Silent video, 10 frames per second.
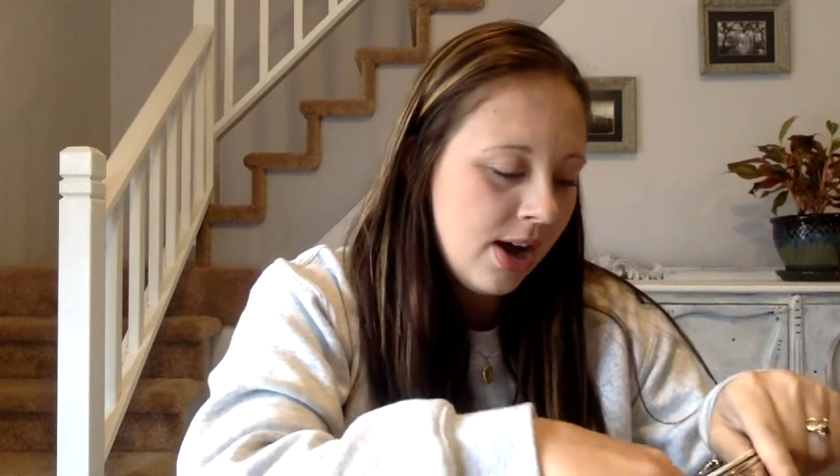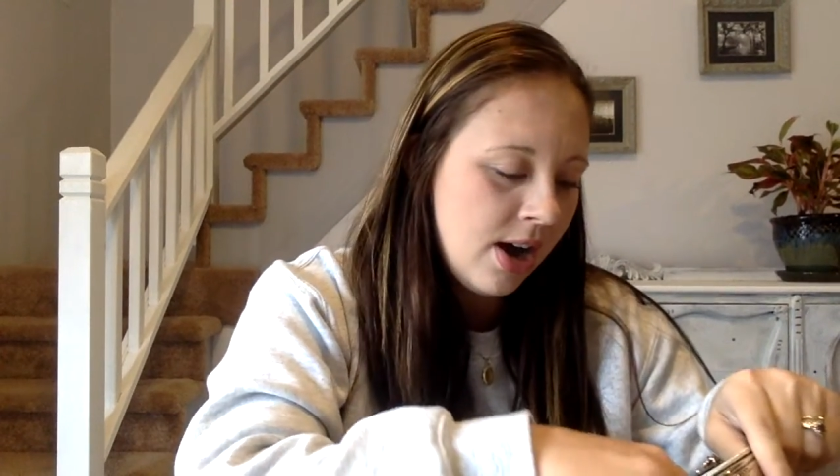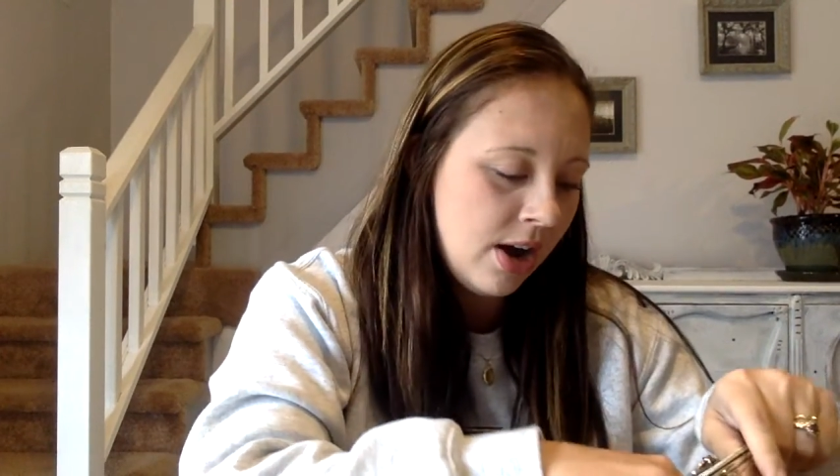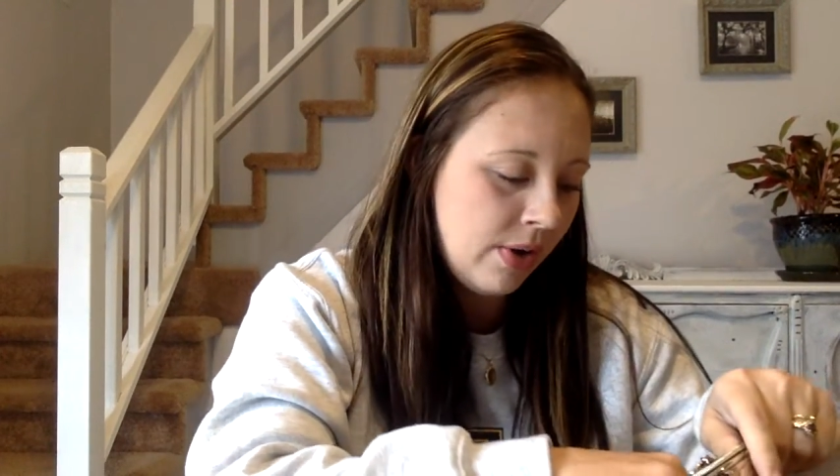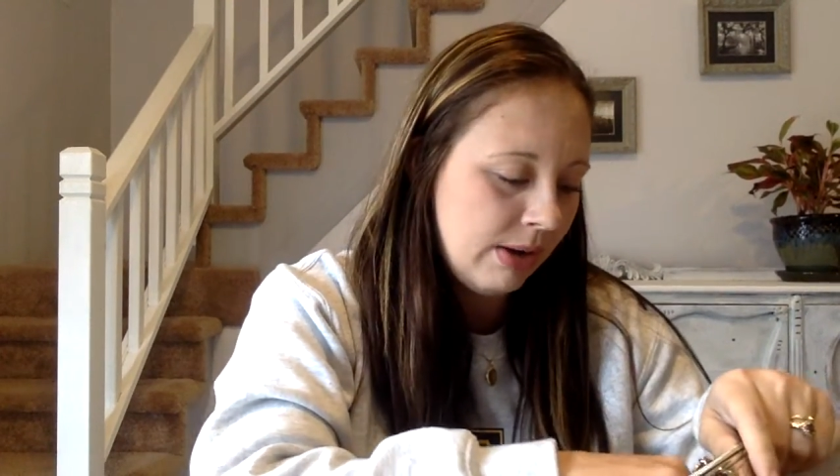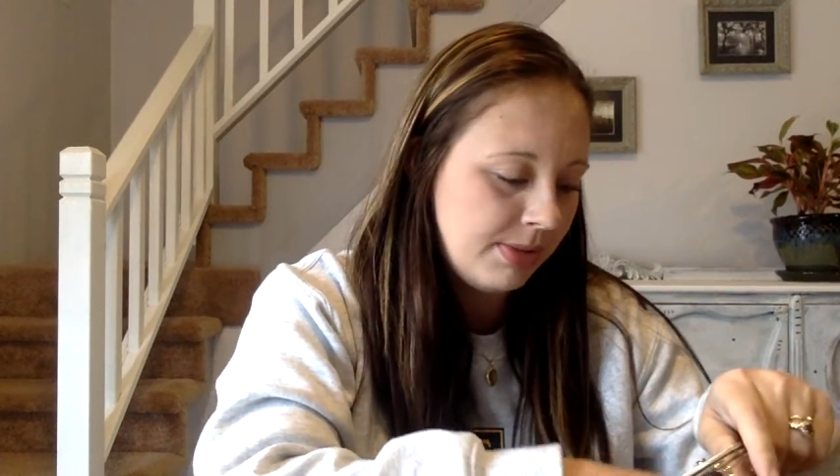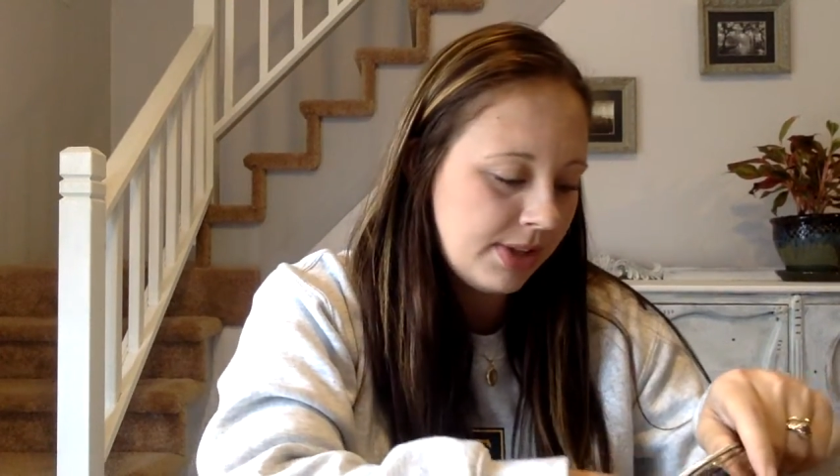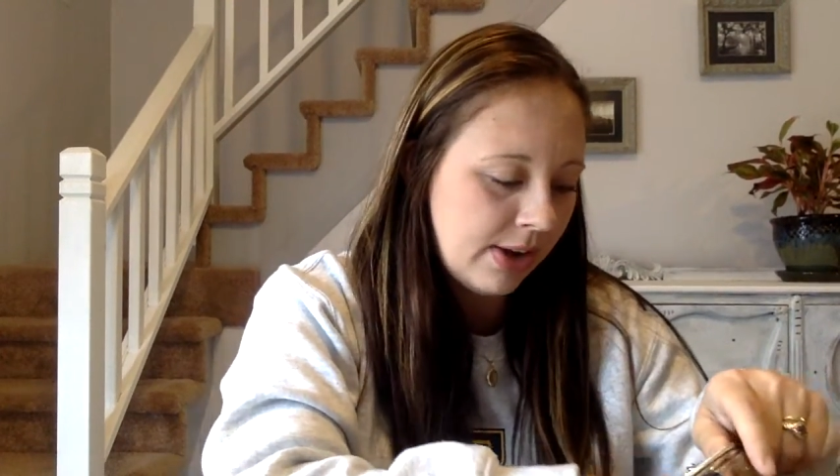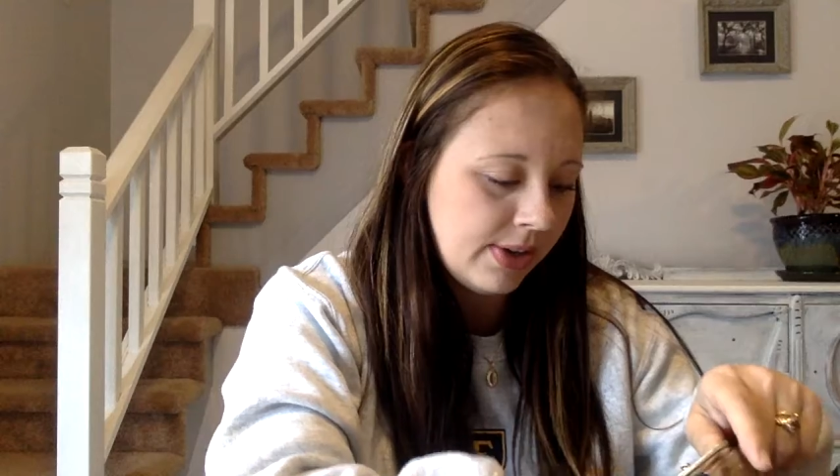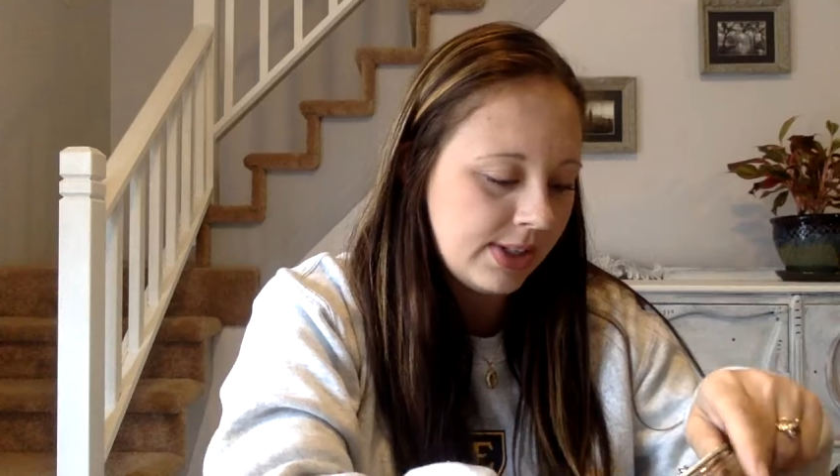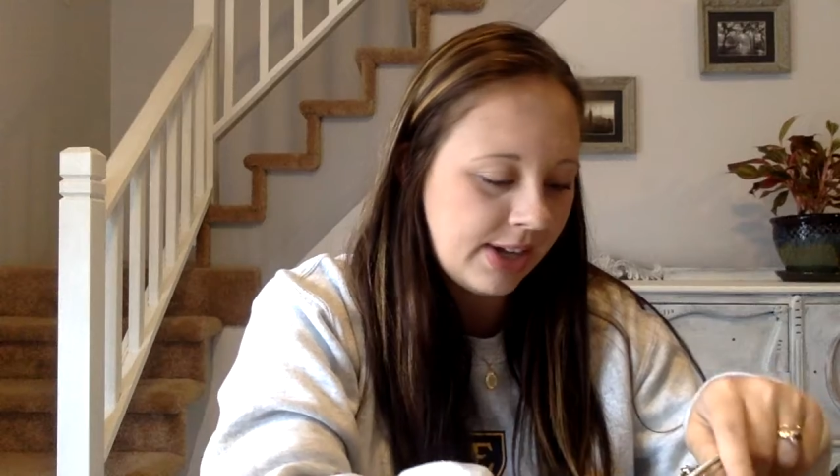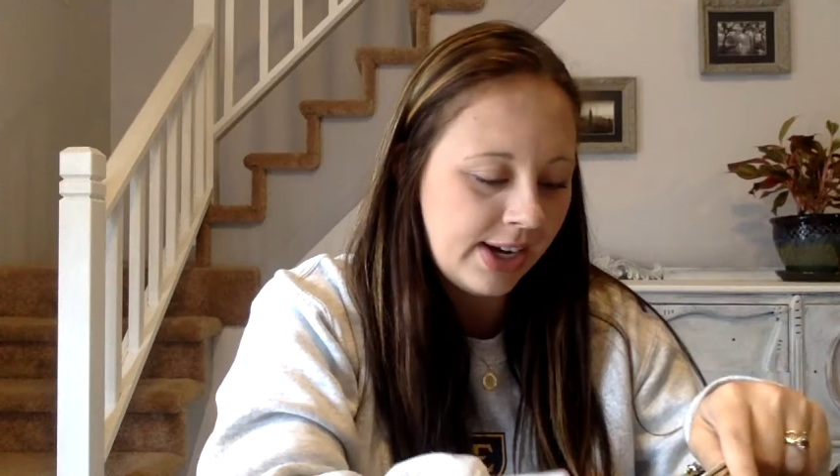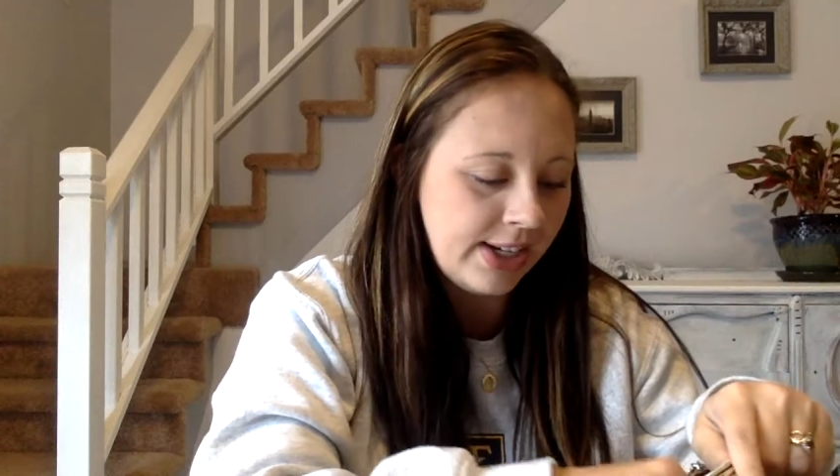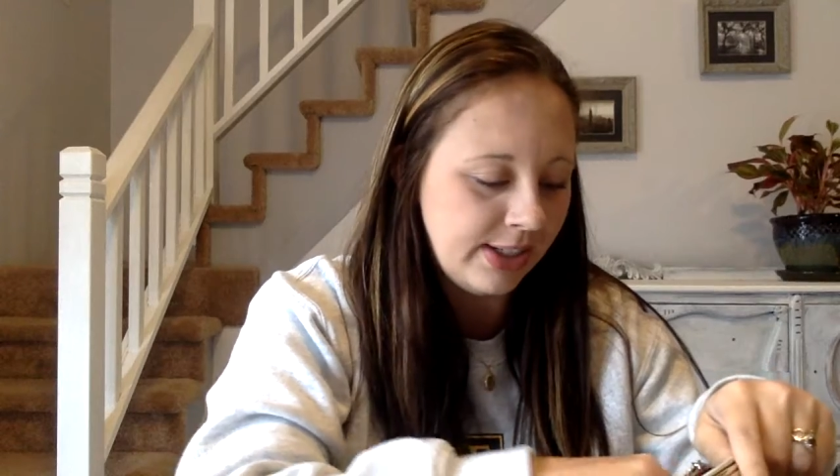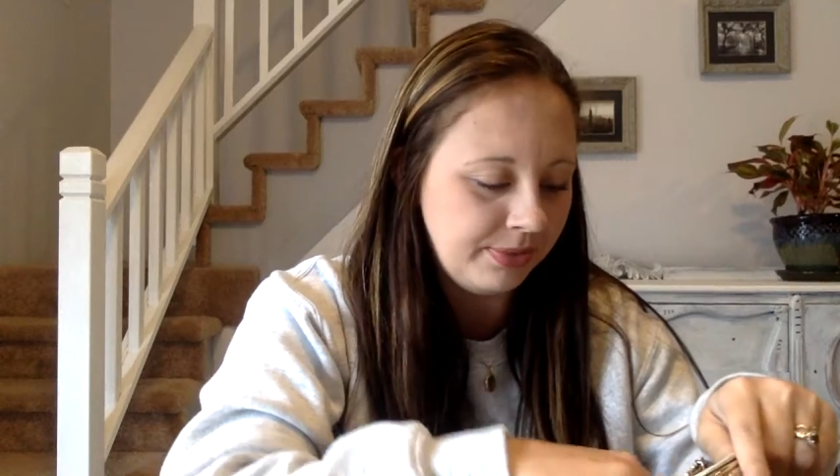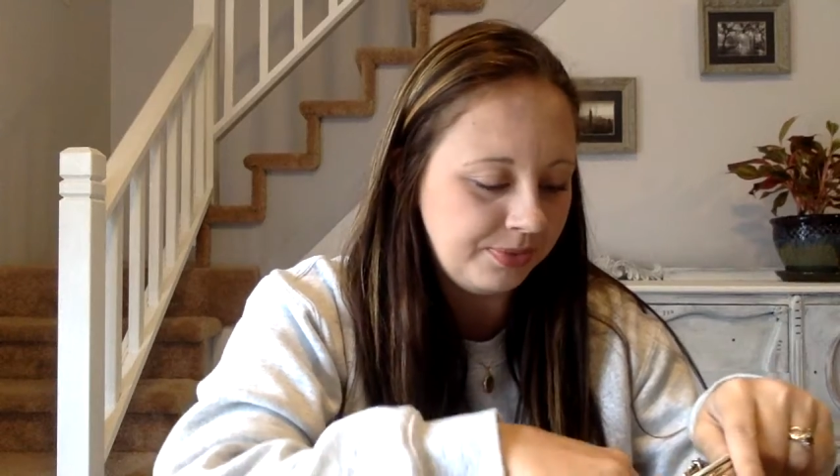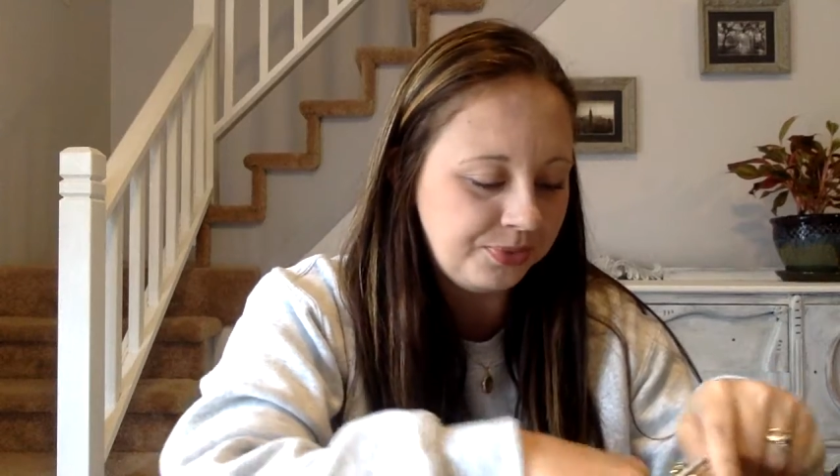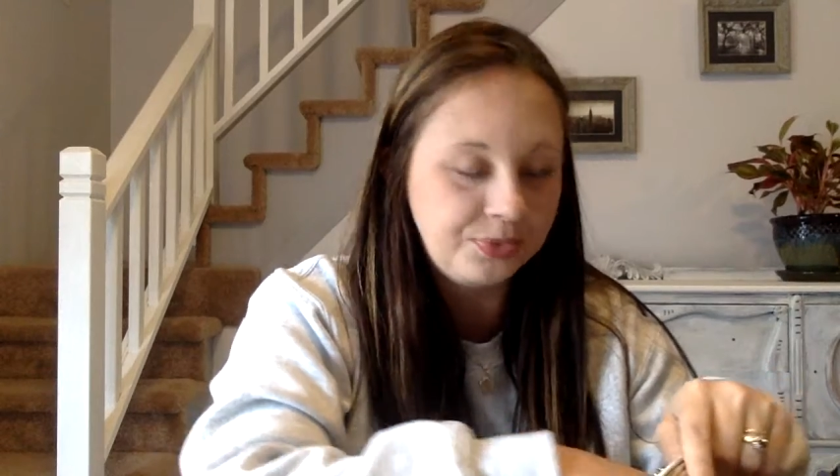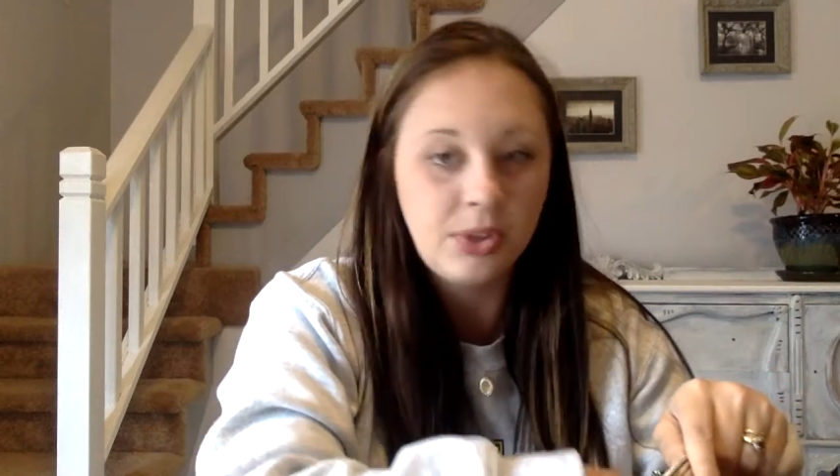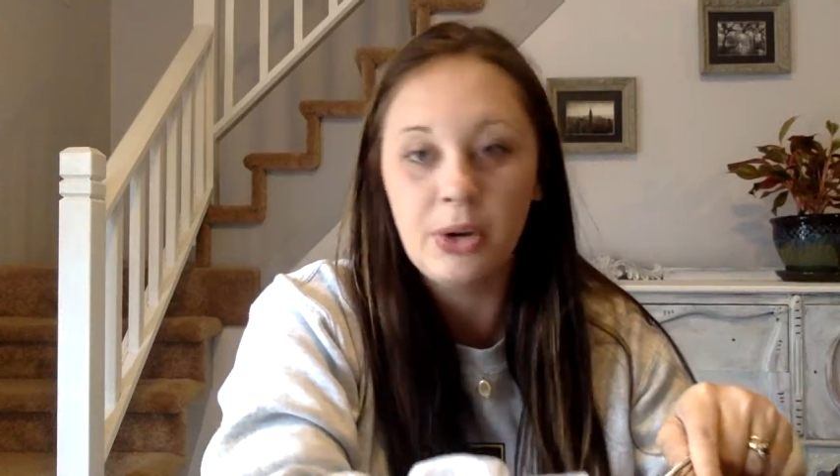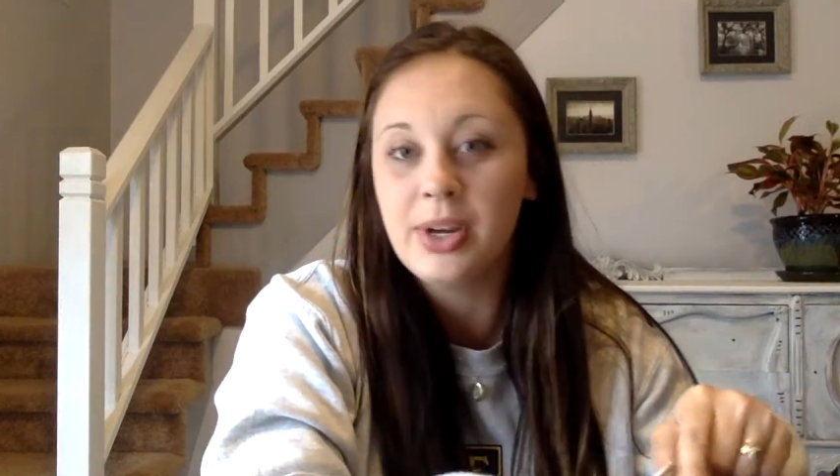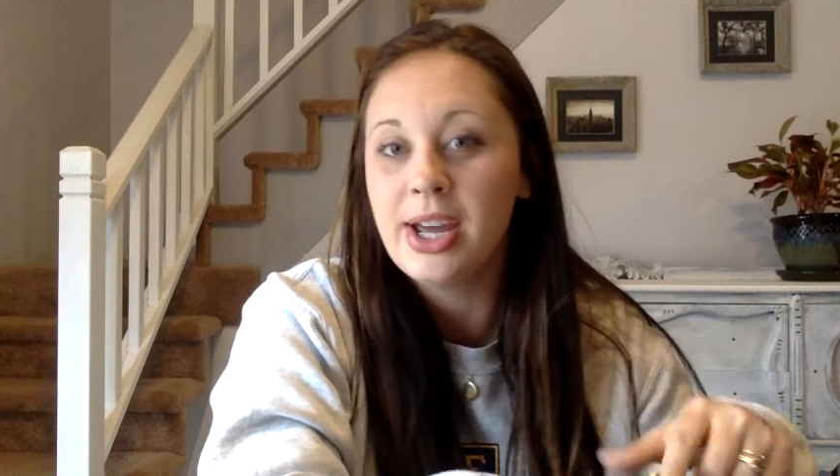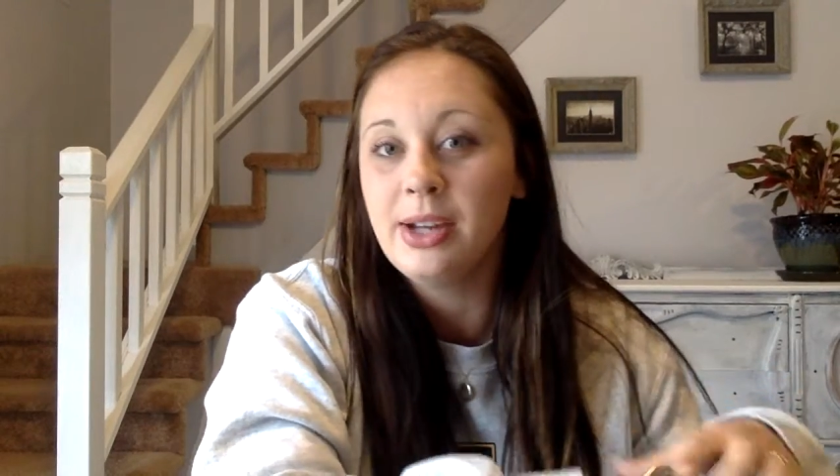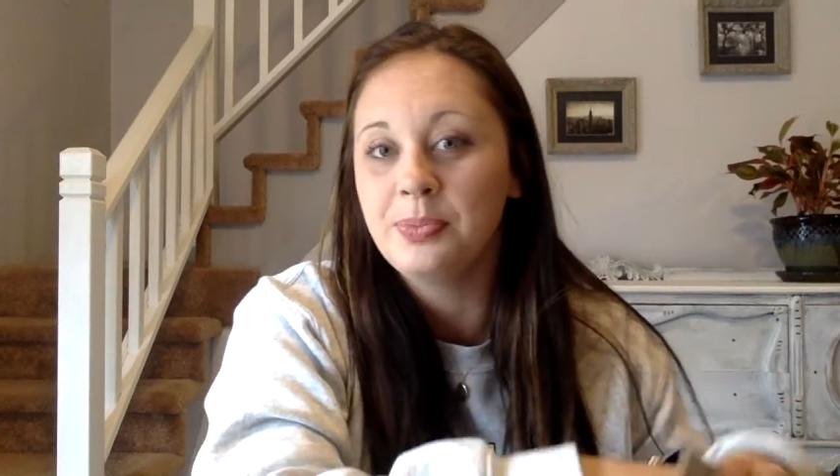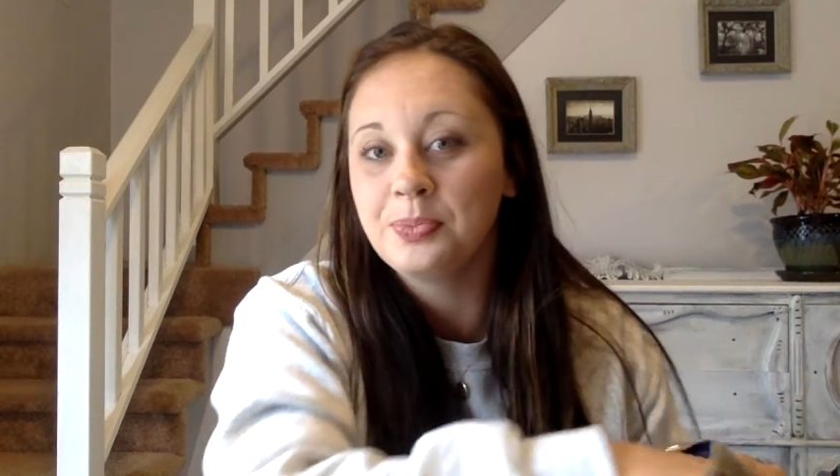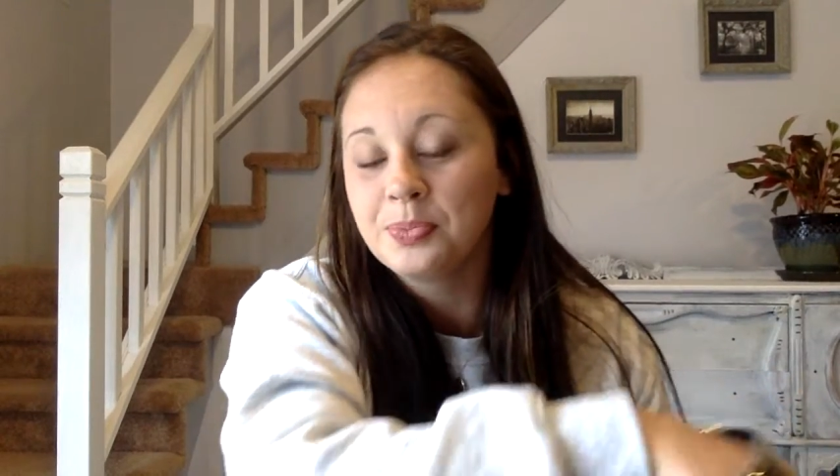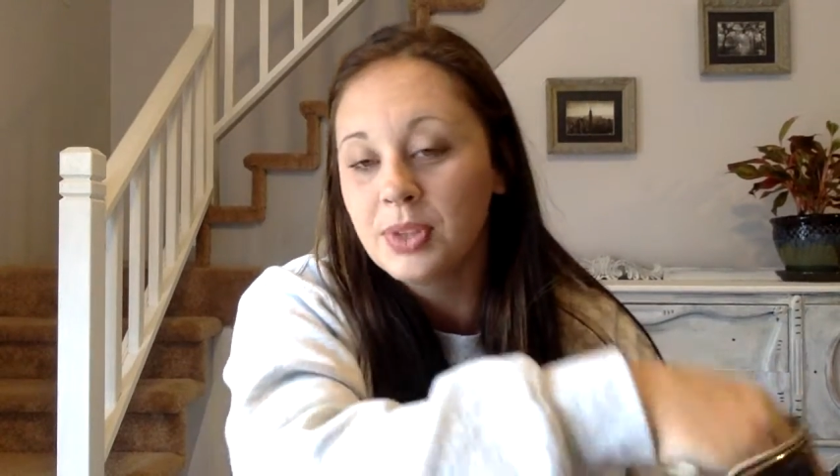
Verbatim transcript: Oh, I'm so excited. Okay.